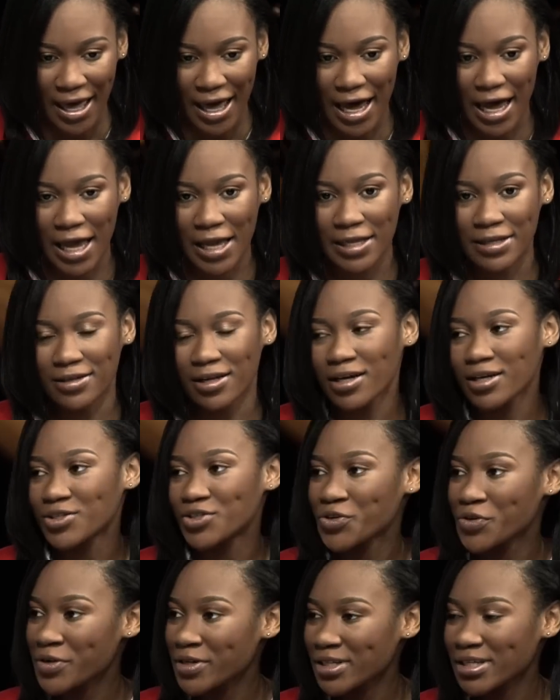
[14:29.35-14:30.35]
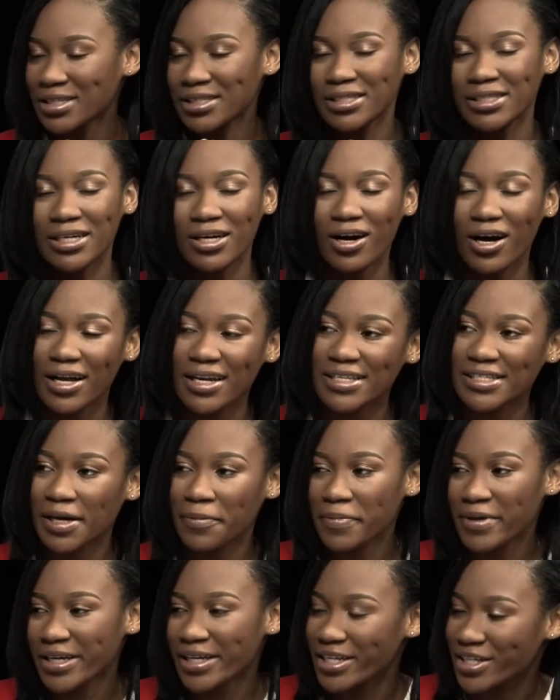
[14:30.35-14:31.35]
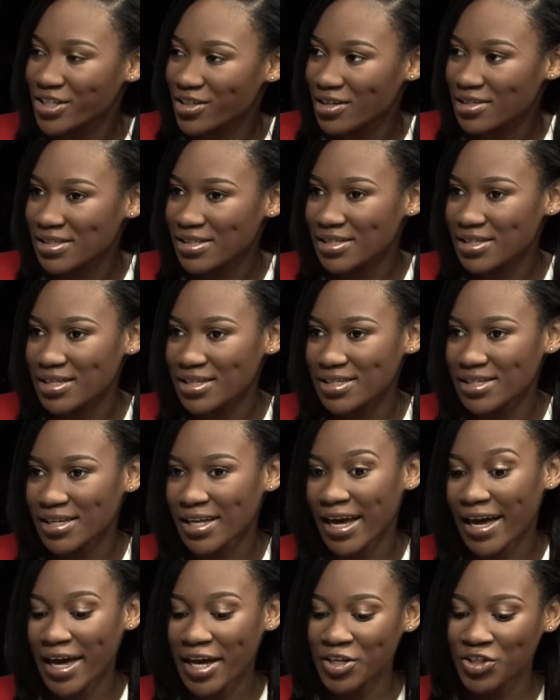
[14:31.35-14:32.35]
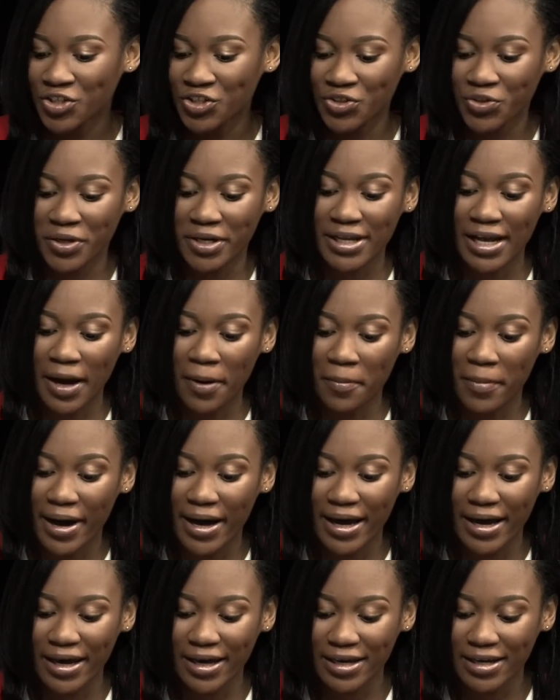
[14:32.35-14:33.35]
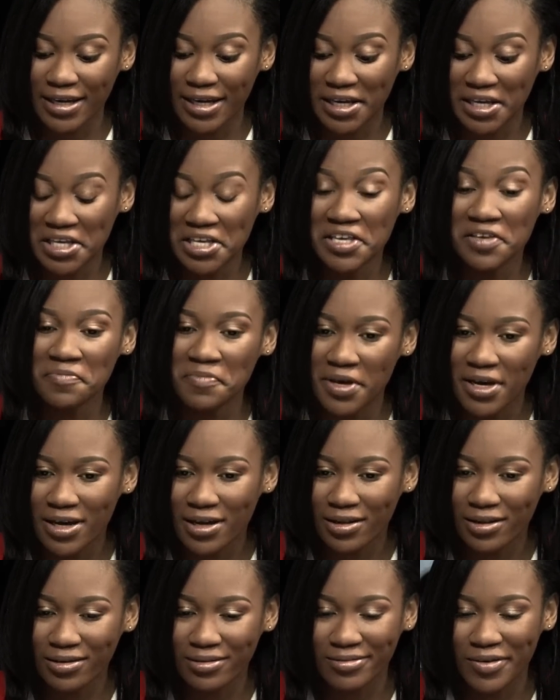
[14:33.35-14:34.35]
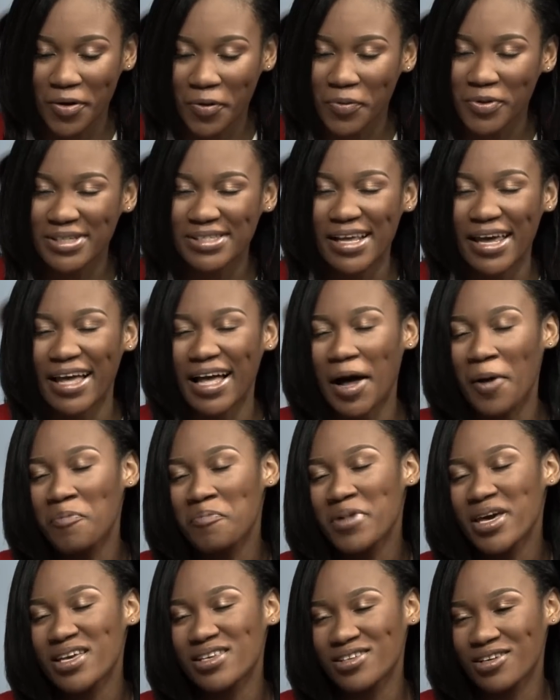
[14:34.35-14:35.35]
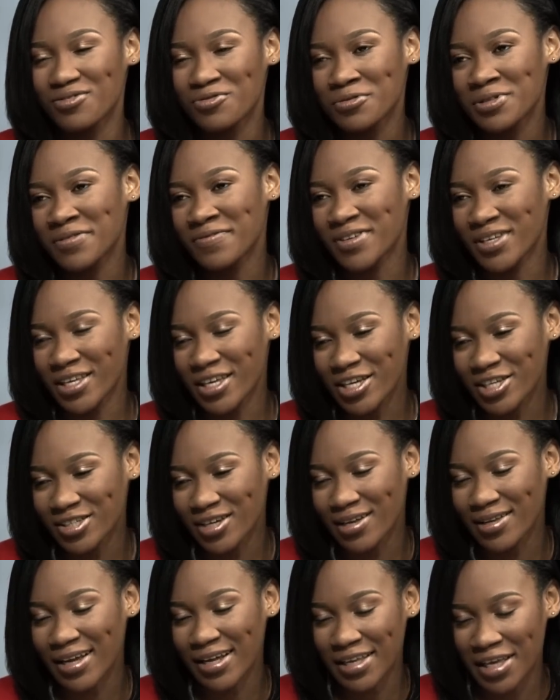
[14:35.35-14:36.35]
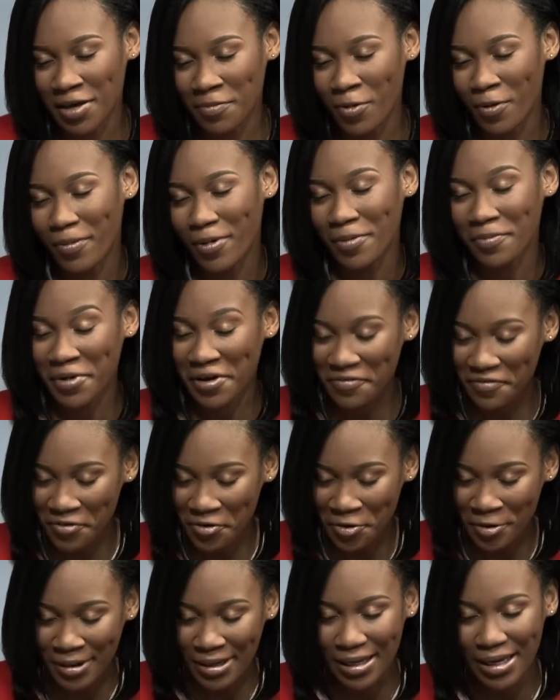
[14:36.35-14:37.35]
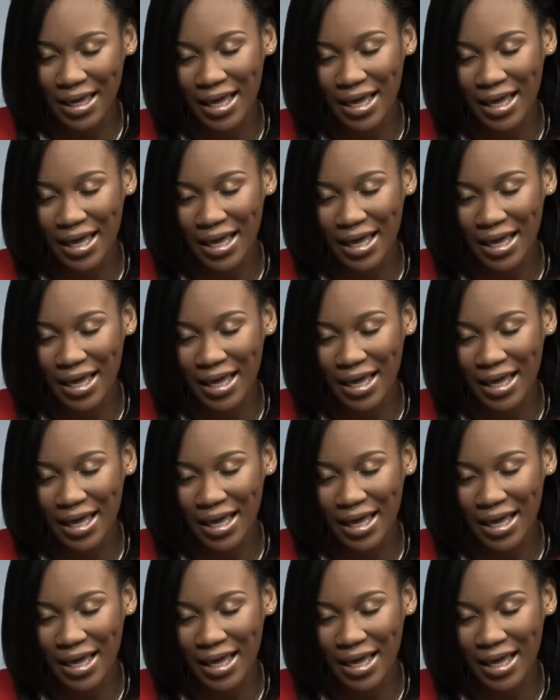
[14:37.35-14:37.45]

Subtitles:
And during the college application season, I ensured that my email was like a major notification that came up on my phone.